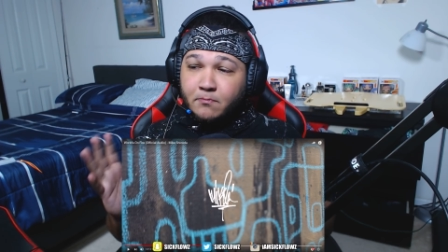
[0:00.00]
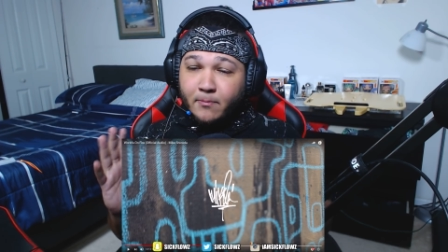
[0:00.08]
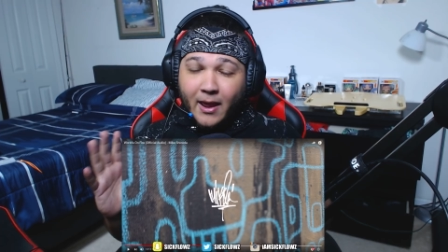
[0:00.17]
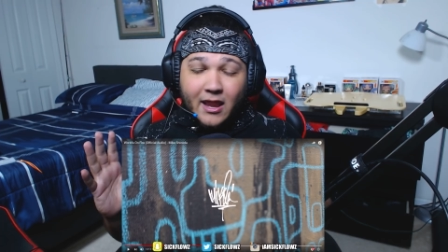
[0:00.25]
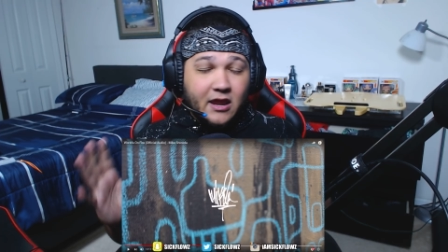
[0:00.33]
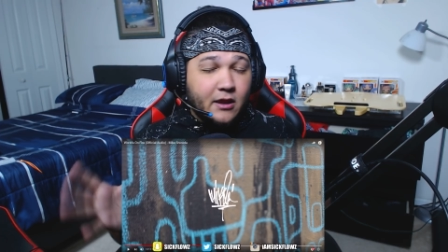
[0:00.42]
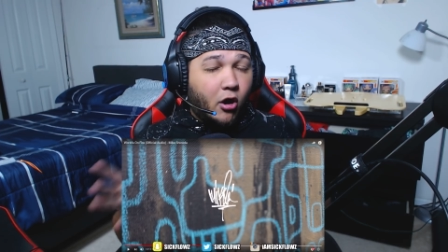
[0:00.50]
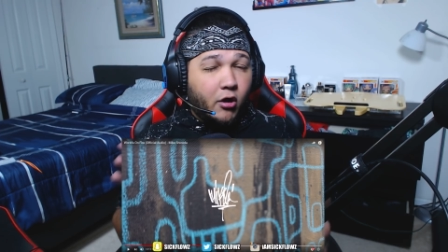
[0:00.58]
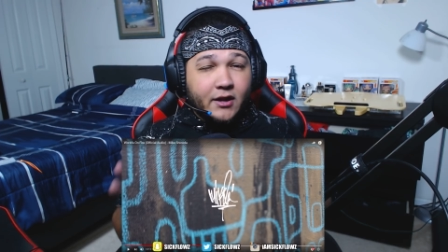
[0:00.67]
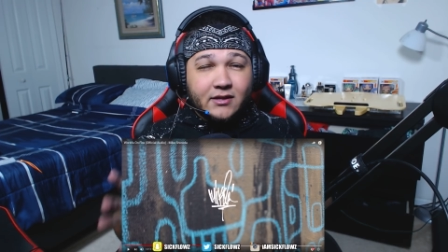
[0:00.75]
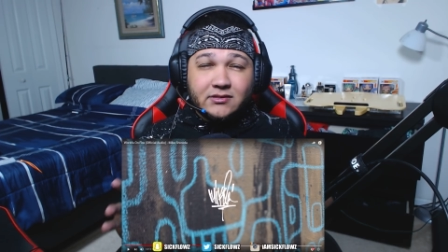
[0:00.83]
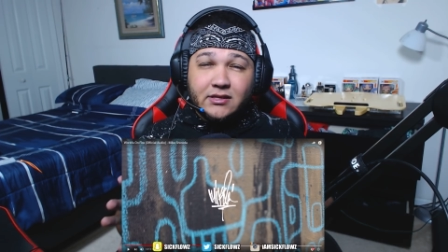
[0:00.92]
Many
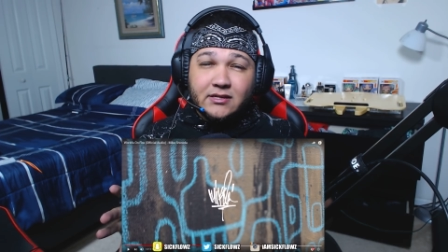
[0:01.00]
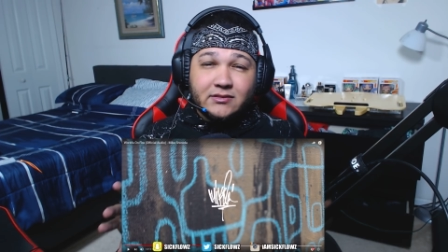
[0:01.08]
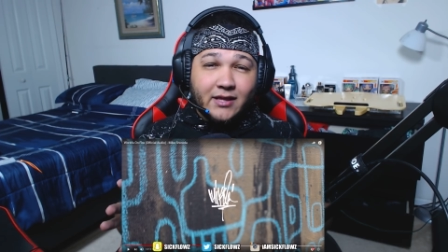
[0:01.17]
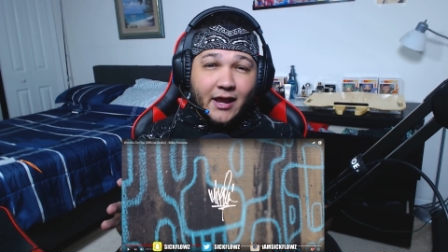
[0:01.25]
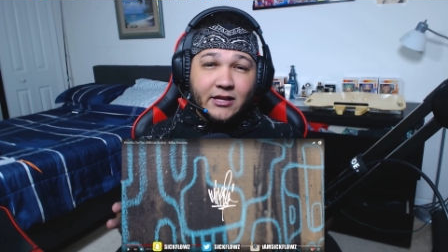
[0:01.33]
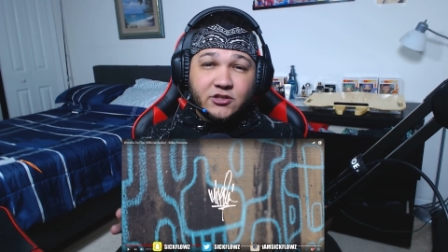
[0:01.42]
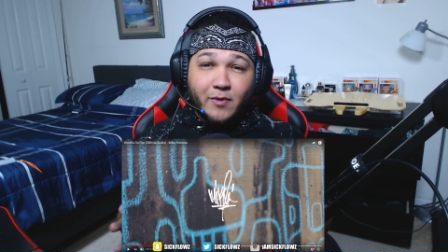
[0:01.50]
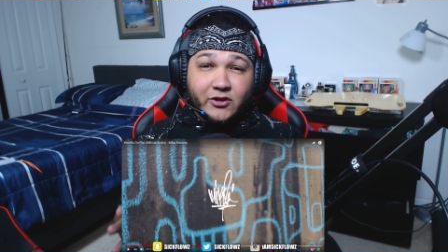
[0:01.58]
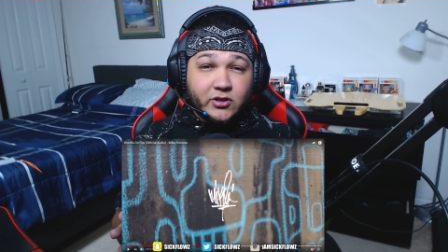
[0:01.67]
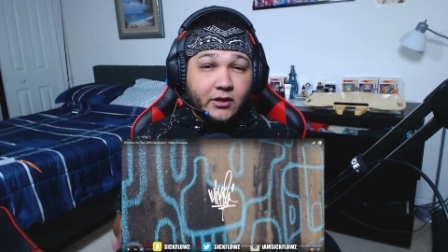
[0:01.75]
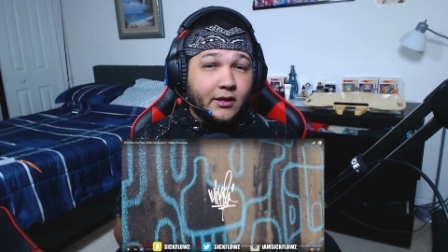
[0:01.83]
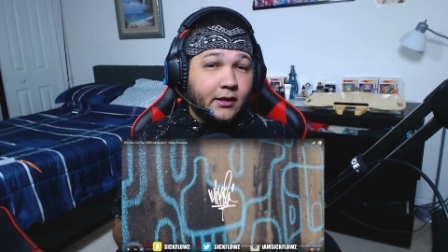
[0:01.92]
artists these days,
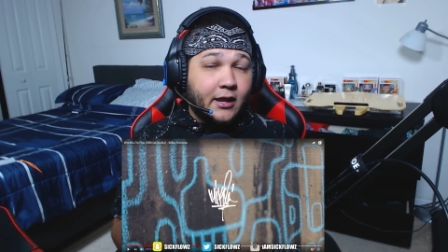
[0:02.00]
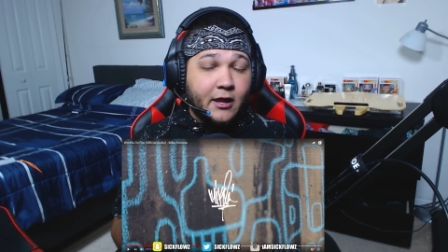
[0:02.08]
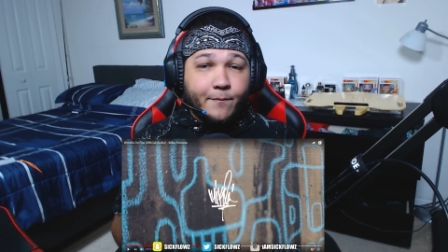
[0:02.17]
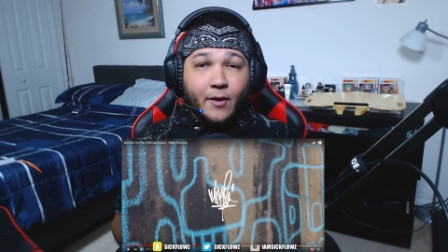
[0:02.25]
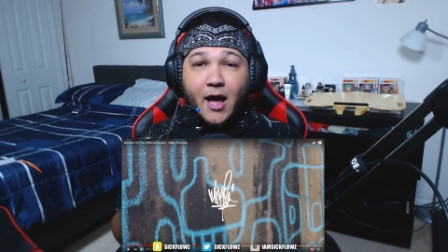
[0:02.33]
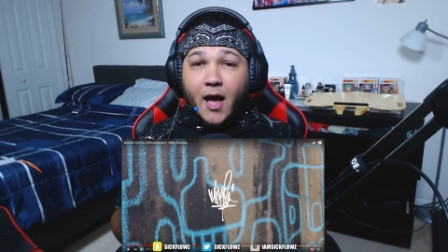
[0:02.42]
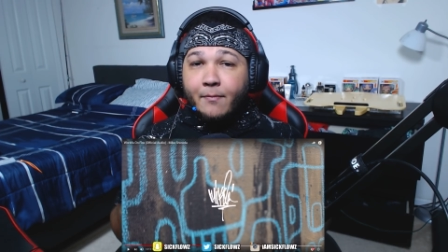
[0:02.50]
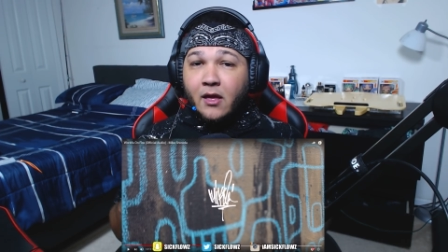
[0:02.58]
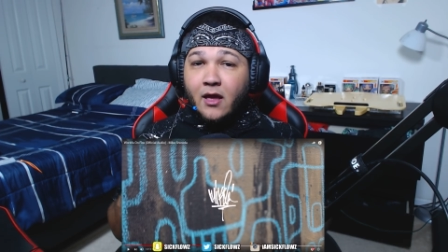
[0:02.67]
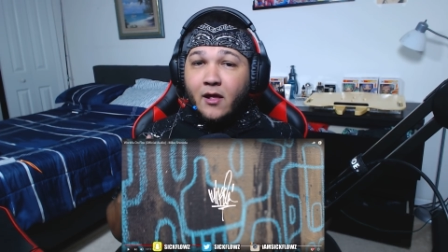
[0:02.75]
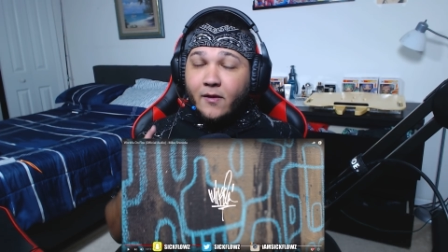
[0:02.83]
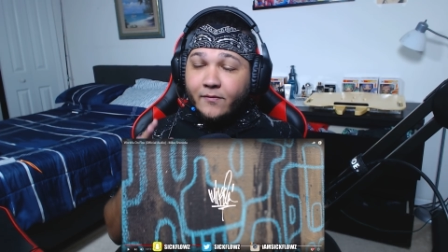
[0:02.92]
especially in hip hop,
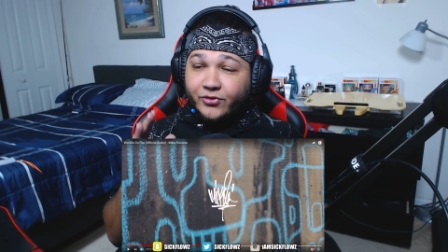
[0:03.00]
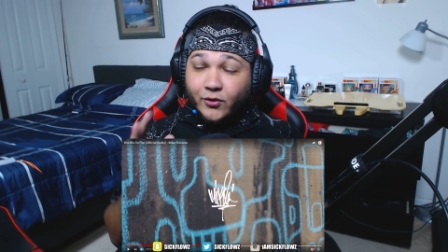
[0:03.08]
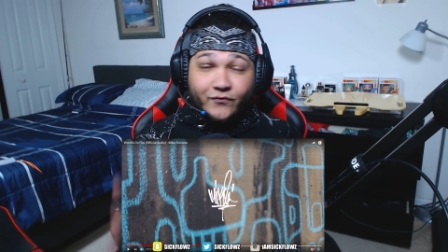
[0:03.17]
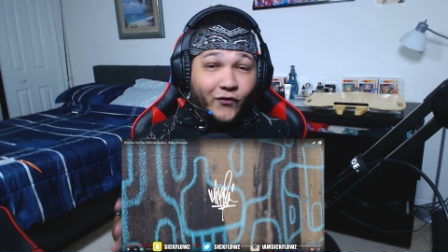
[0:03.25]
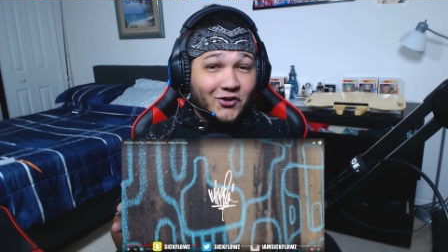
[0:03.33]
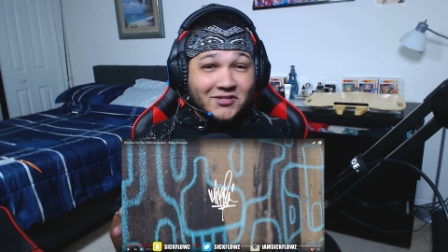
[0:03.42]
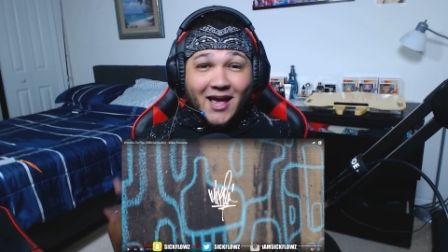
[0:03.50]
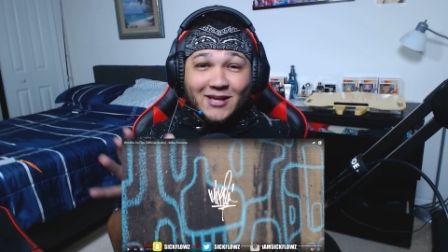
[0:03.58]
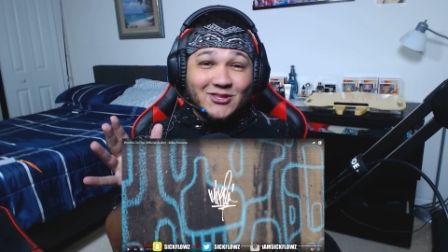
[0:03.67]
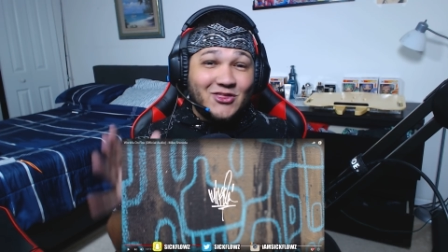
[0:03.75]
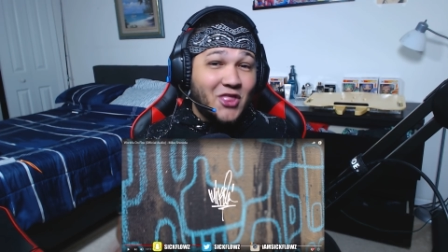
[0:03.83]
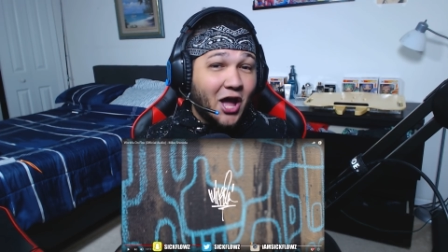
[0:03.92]
the verse
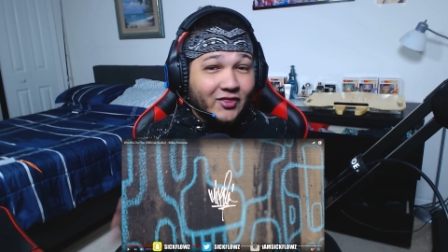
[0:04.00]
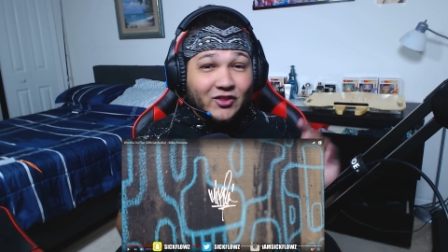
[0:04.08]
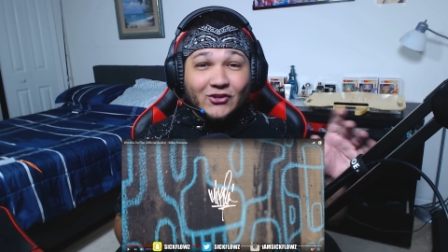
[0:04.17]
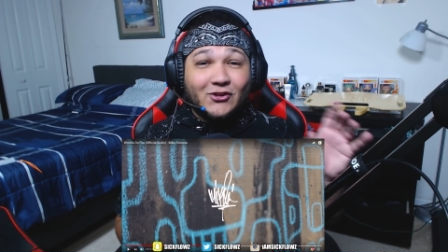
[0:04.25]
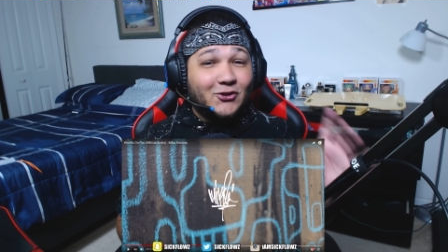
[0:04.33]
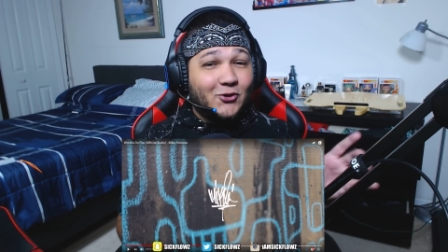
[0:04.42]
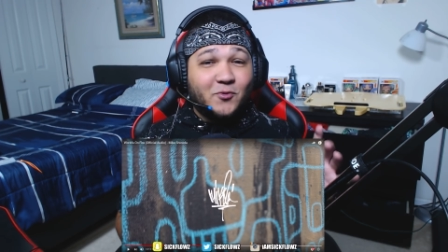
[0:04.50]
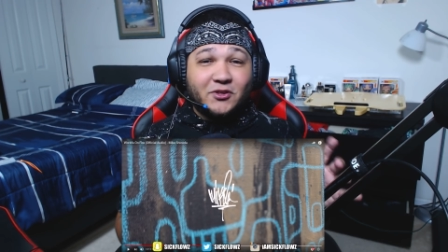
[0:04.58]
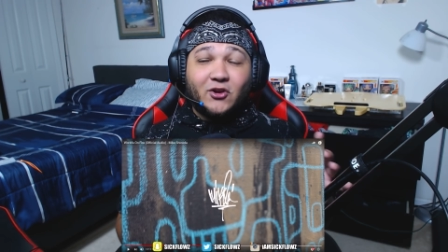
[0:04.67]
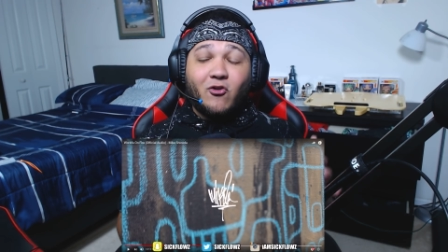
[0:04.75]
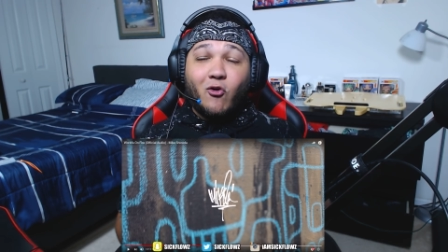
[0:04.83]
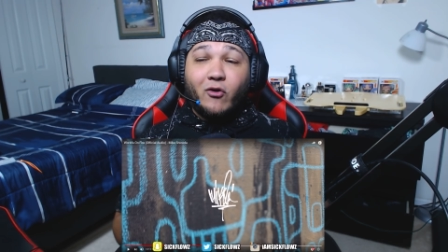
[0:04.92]
has nothing to do
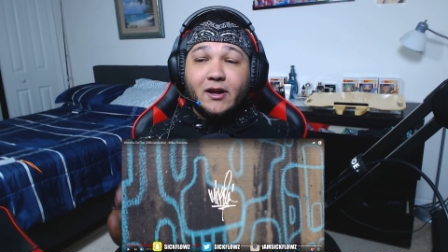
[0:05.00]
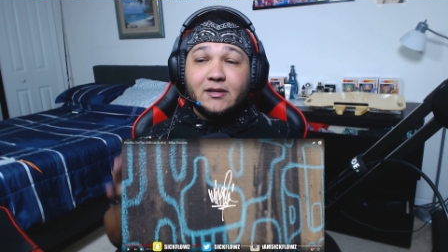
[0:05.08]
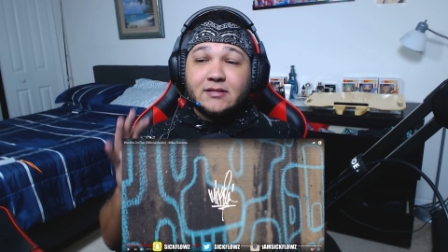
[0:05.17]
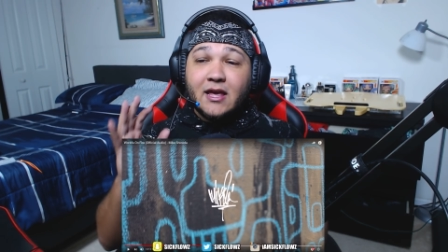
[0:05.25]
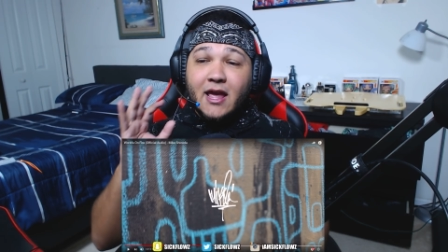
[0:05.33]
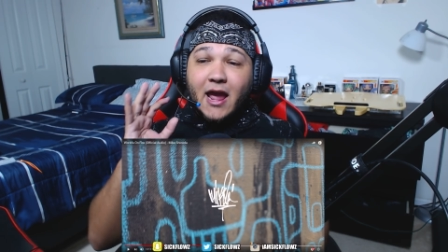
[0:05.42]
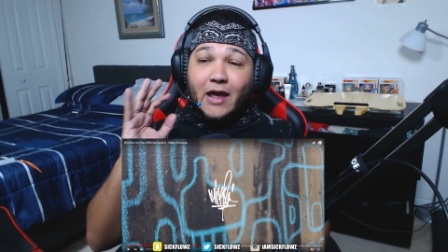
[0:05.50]
with the chorus.